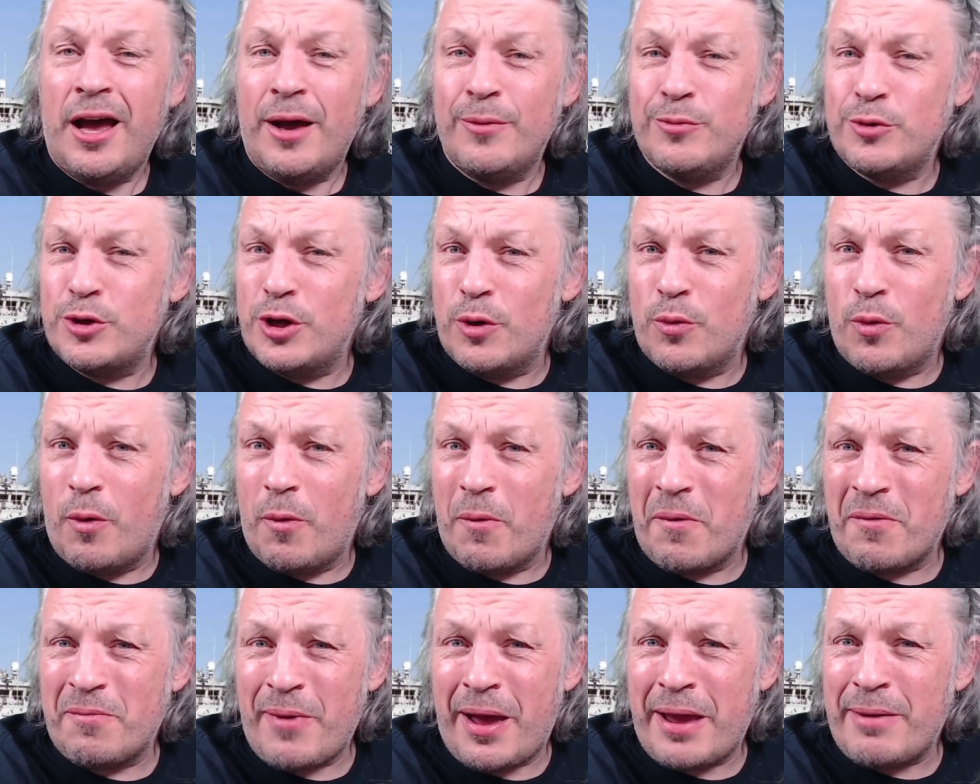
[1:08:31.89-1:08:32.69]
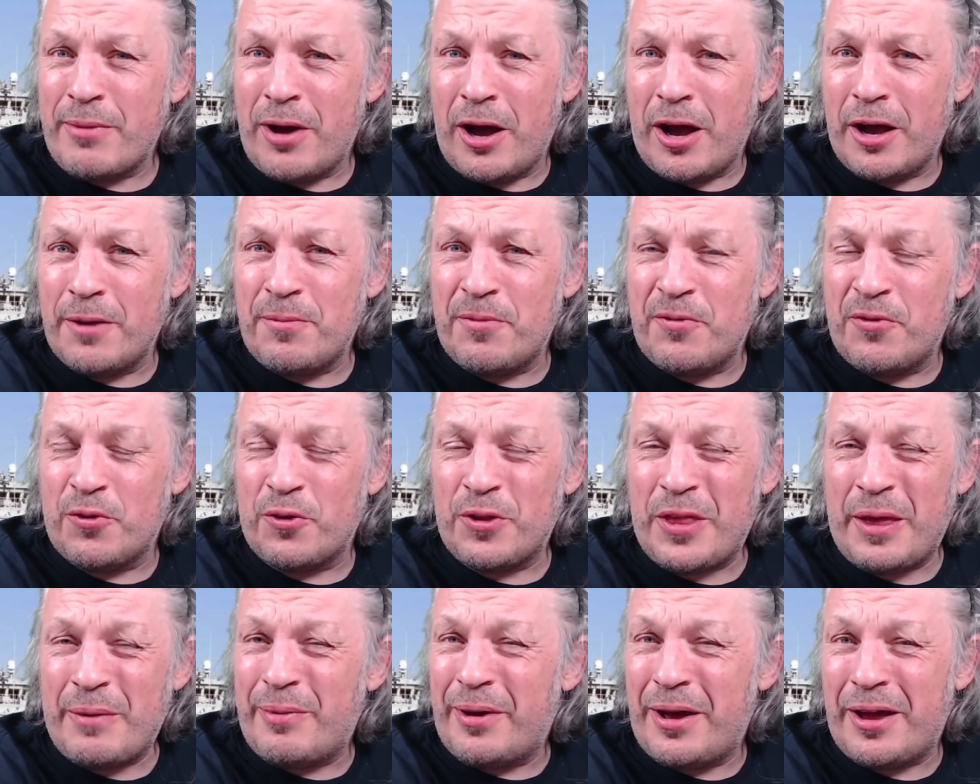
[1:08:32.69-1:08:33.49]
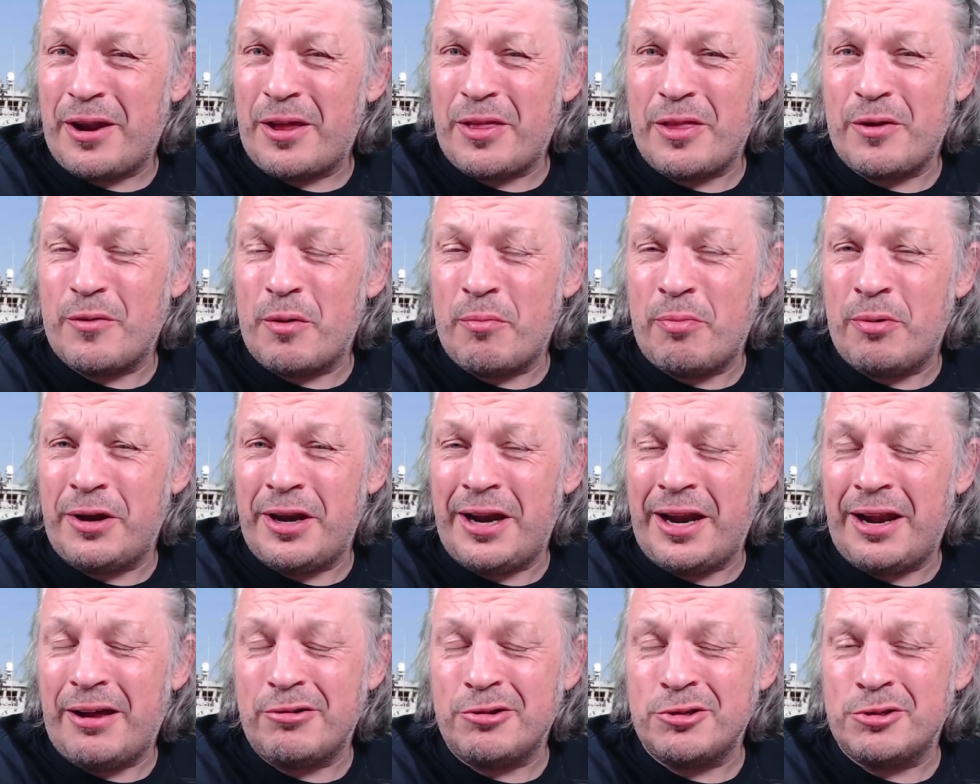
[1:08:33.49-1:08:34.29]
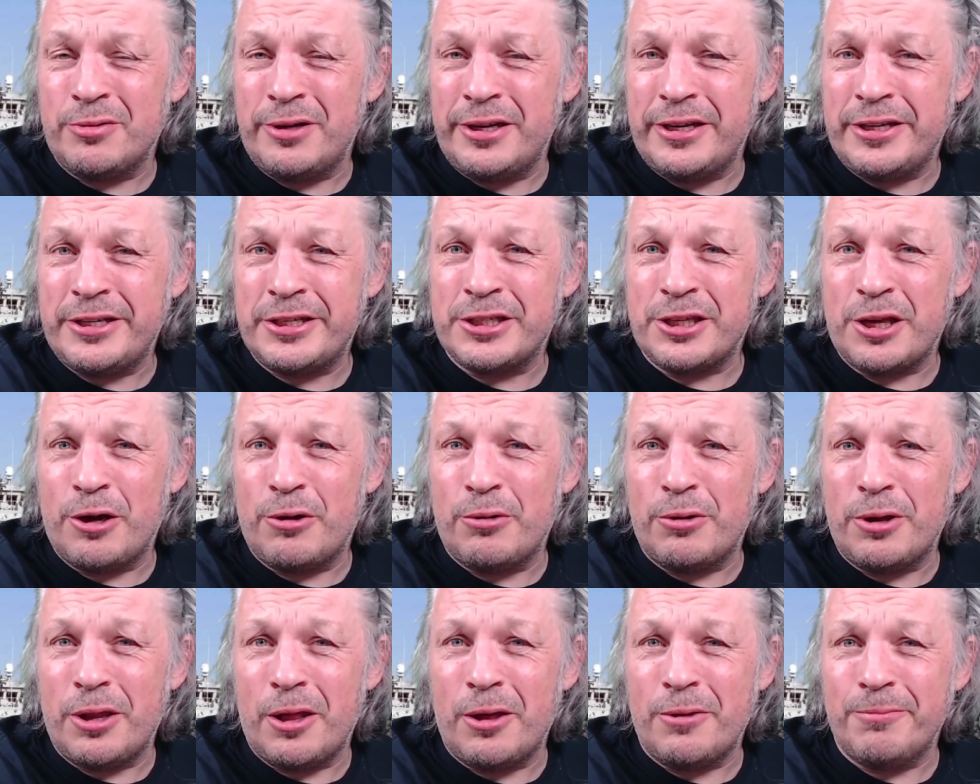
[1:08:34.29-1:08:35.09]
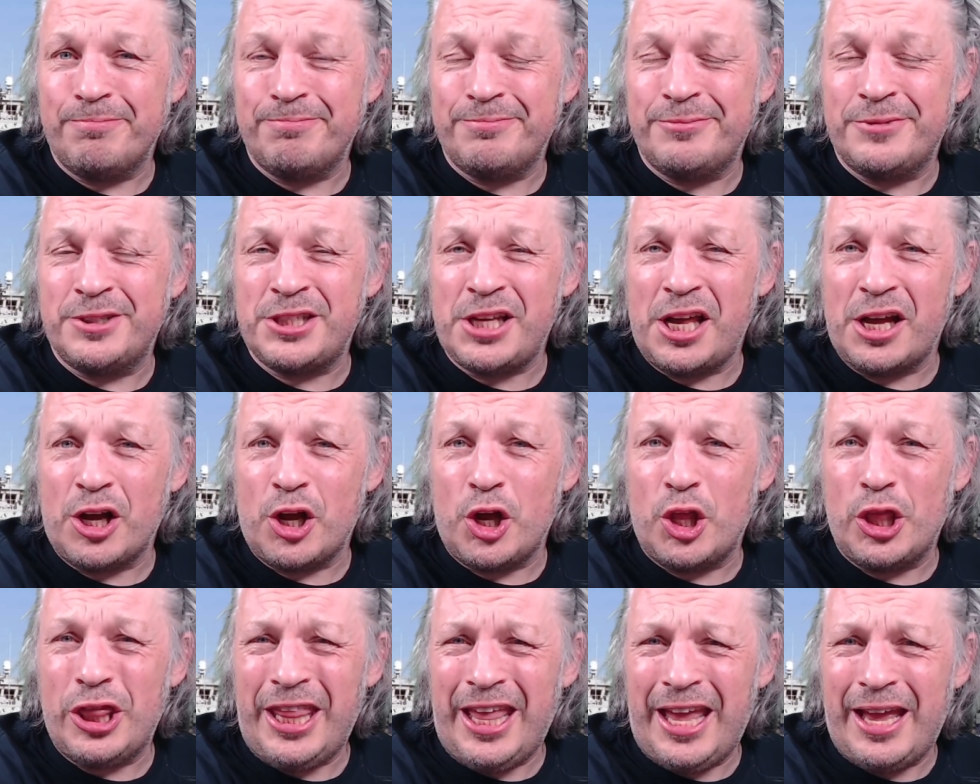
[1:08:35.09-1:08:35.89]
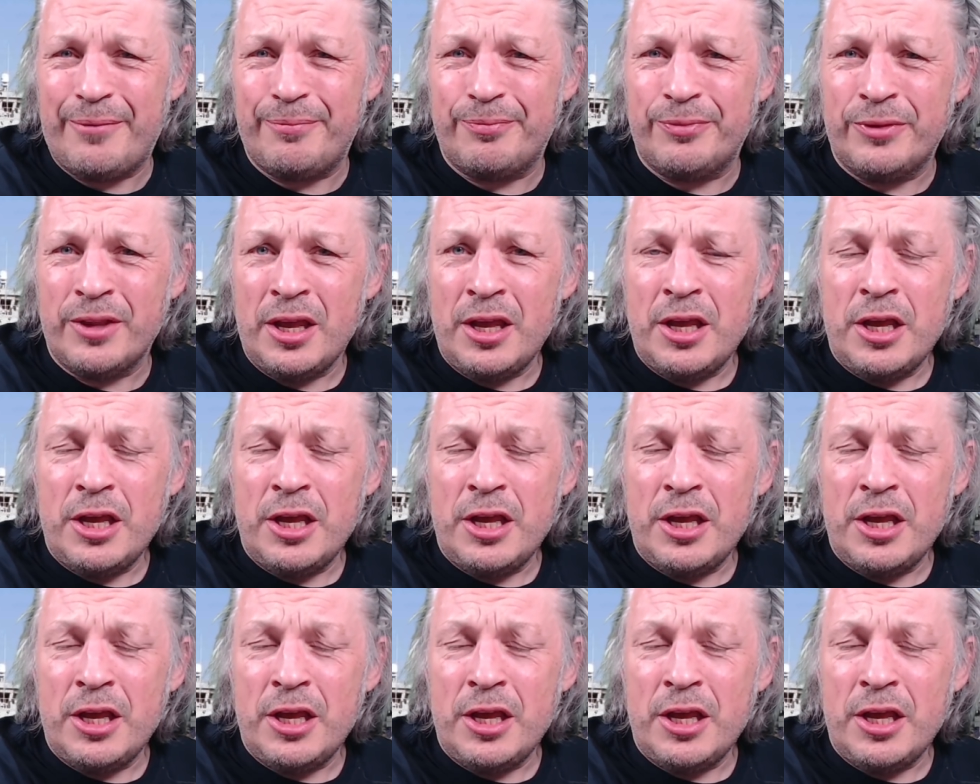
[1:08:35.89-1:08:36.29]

I'm doing one with Mae Martin before that, but I don't think we're putting it out on Twitch. So, suck on that.